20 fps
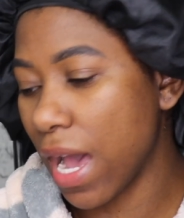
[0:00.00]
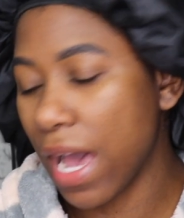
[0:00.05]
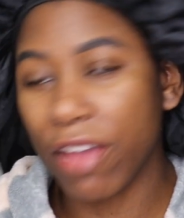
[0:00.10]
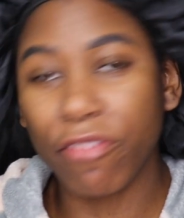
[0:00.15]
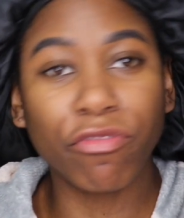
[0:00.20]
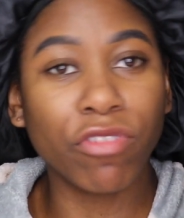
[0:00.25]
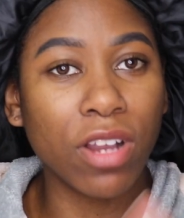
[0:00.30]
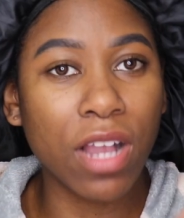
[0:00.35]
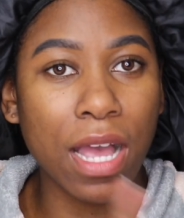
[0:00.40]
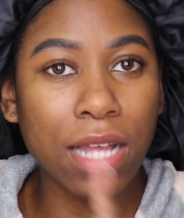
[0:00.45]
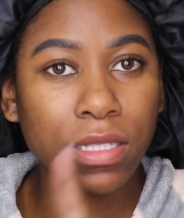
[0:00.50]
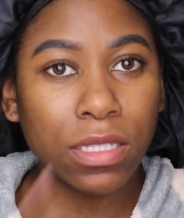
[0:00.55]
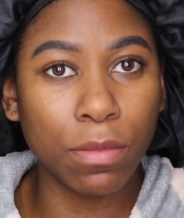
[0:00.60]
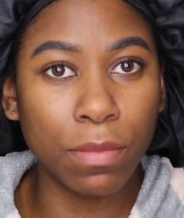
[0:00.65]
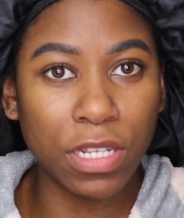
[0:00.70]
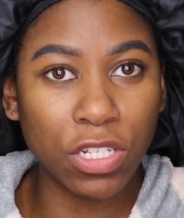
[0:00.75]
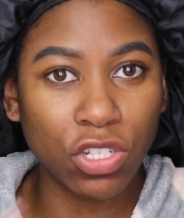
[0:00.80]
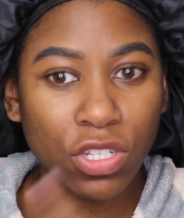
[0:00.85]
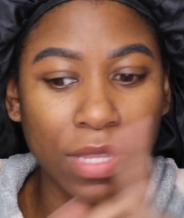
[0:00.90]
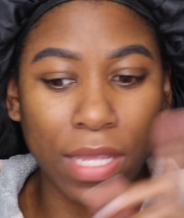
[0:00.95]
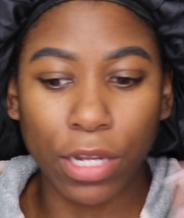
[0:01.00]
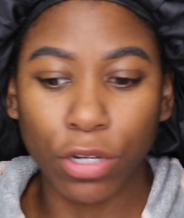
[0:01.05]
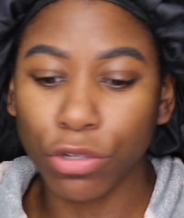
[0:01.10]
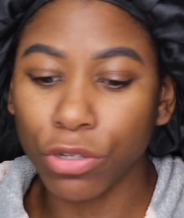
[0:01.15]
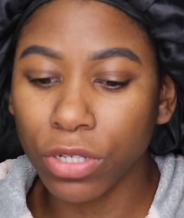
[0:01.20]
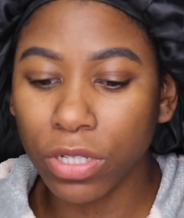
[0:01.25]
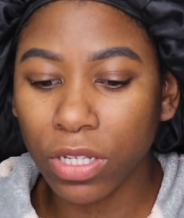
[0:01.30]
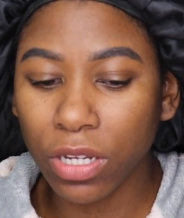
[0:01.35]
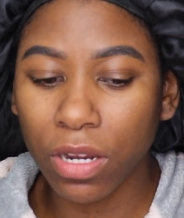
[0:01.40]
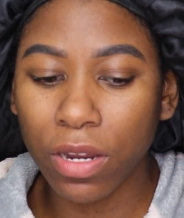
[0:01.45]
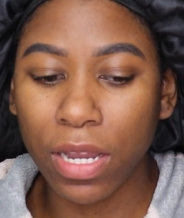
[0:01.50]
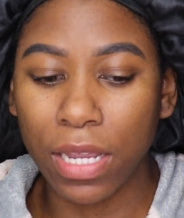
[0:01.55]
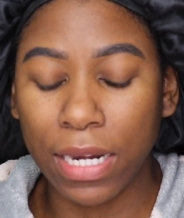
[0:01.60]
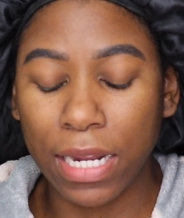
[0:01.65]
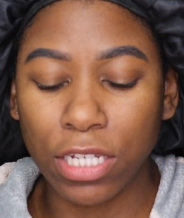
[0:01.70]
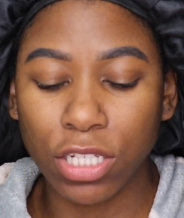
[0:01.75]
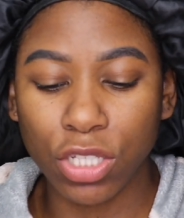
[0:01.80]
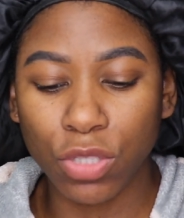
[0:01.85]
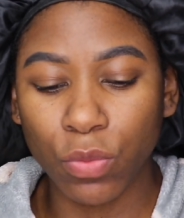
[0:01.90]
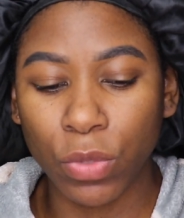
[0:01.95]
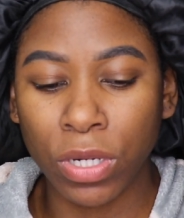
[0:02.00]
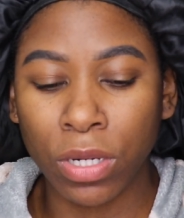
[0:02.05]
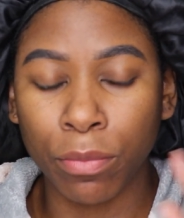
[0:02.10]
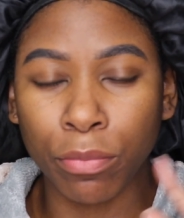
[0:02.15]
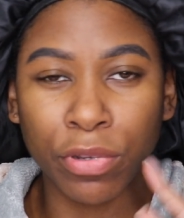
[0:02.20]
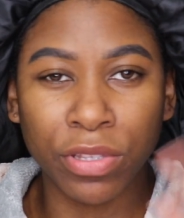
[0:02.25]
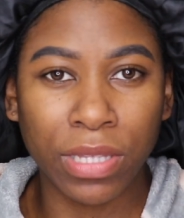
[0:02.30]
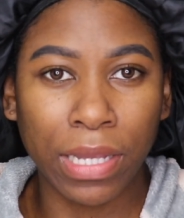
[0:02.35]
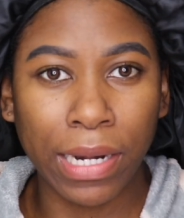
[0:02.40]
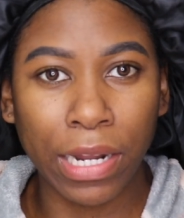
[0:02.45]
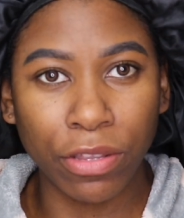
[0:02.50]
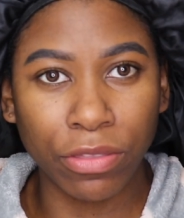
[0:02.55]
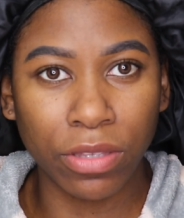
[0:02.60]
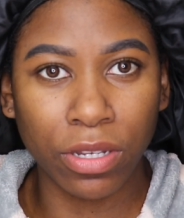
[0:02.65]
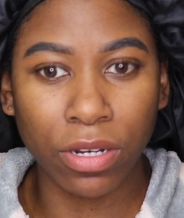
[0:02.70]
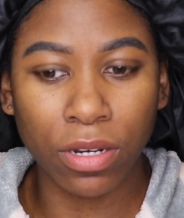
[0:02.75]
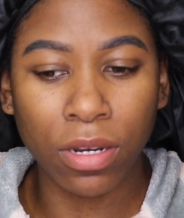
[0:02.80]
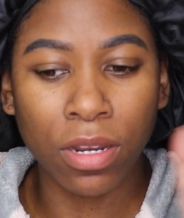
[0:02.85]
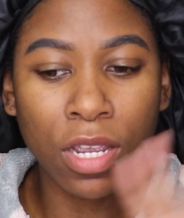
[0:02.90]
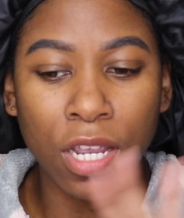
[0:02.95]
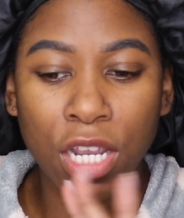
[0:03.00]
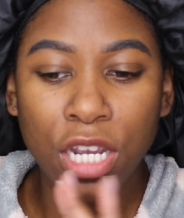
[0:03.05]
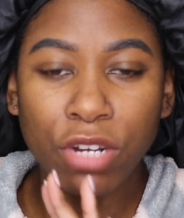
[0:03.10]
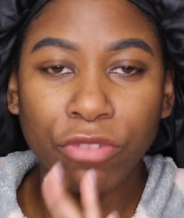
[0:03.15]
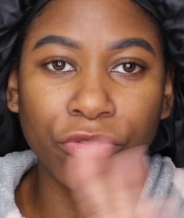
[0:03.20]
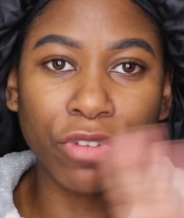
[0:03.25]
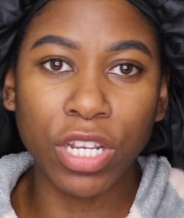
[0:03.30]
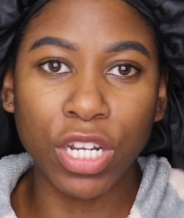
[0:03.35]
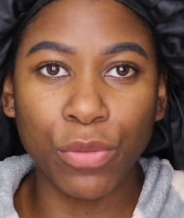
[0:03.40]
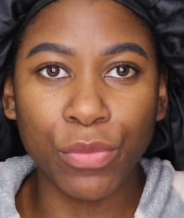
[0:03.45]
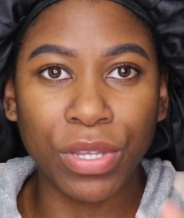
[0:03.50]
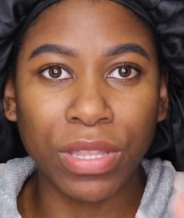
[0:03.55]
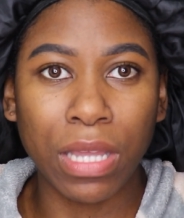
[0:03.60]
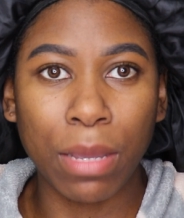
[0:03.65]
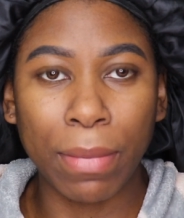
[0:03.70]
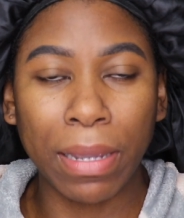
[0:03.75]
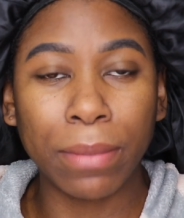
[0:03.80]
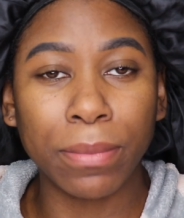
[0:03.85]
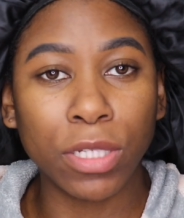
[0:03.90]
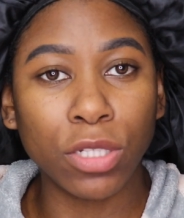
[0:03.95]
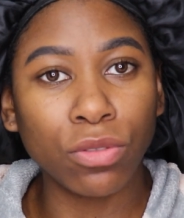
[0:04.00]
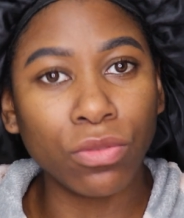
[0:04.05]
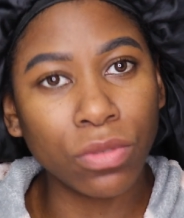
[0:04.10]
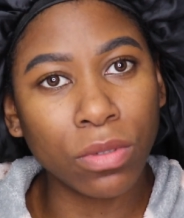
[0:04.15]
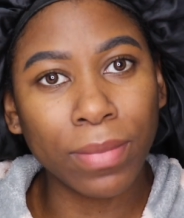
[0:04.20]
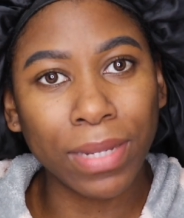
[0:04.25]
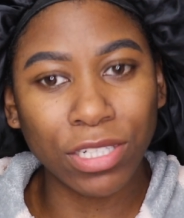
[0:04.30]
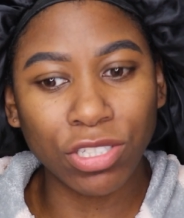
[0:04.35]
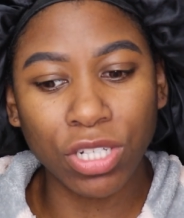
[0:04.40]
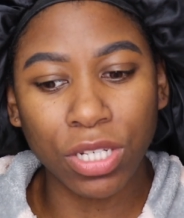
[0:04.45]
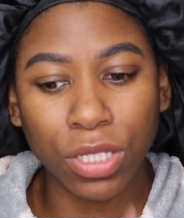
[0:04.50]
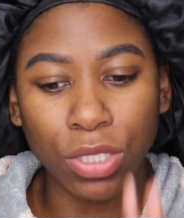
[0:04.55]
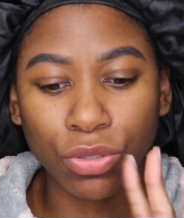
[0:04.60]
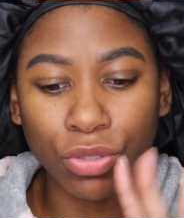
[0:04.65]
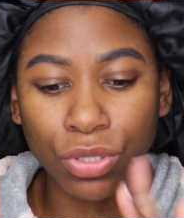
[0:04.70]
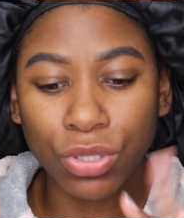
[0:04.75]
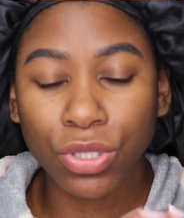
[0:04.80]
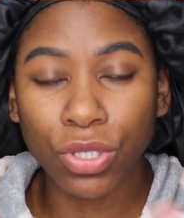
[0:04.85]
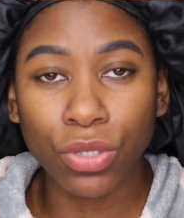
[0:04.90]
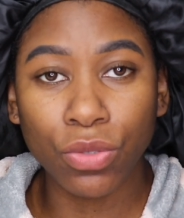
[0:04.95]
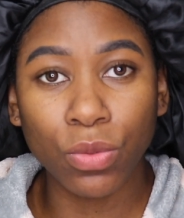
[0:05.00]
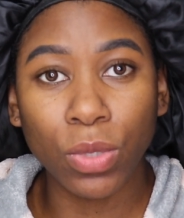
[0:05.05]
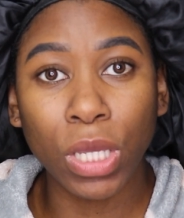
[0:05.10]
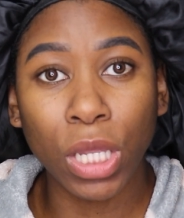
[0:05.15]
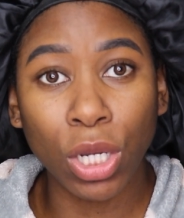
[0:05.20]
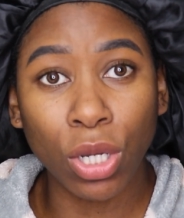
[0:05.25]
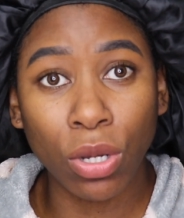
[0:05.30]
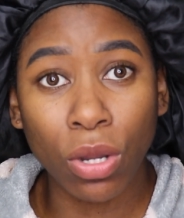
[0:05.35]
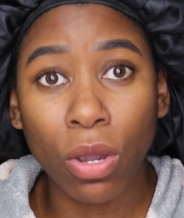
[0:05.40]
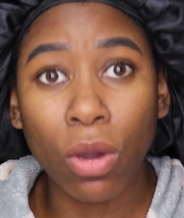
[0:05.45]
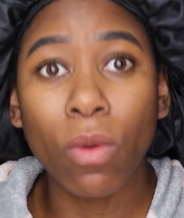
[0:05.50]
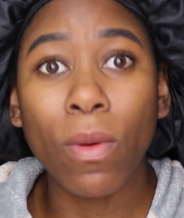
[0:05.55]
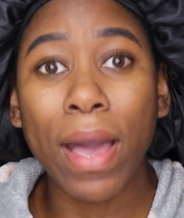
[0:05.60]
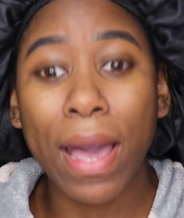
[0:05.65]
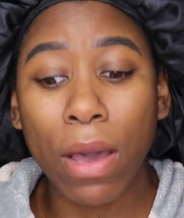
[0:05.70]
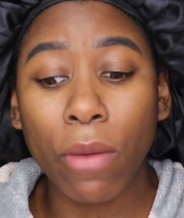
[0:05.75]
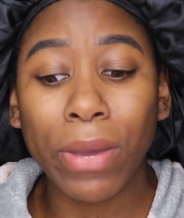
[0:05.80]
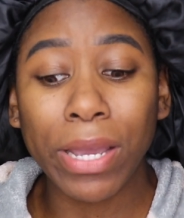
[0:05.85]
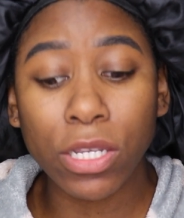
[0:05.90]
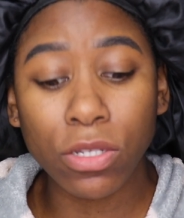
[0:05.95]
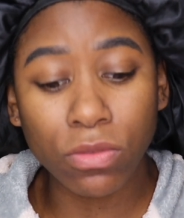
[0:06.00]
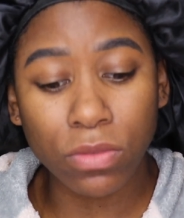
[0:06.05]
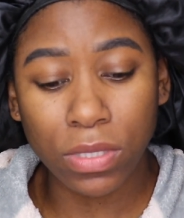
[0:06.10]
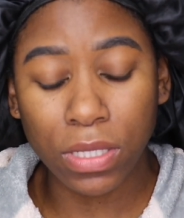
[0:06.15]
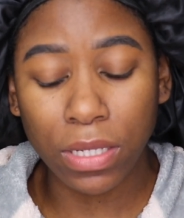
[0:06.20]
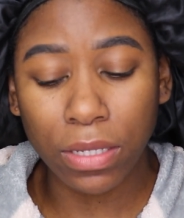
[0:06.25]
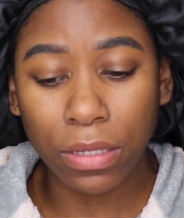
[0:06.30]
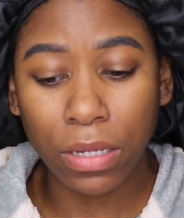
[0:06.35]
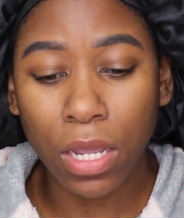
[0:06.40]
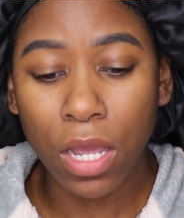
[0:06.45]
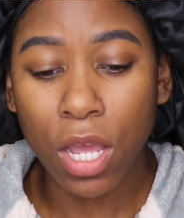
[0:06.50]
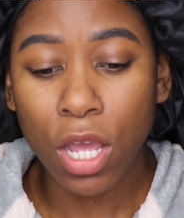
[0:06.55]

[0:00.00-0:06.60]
I forgot to mention that earlier, and I just want to put that out there for anyone that might be new to my channel, just so you can know how I use it.